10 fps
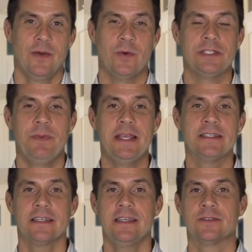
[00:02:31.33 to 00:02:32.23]
which
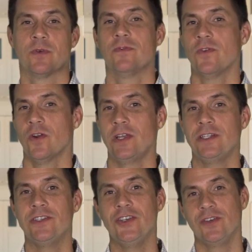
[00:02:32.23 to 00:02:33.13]
basically is
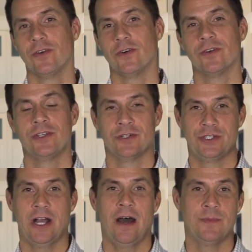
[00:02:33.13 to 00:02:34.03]
referring to your
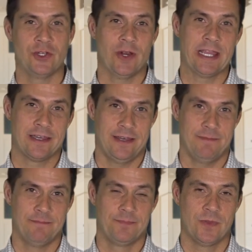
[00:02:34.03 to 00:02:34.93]
job and your income.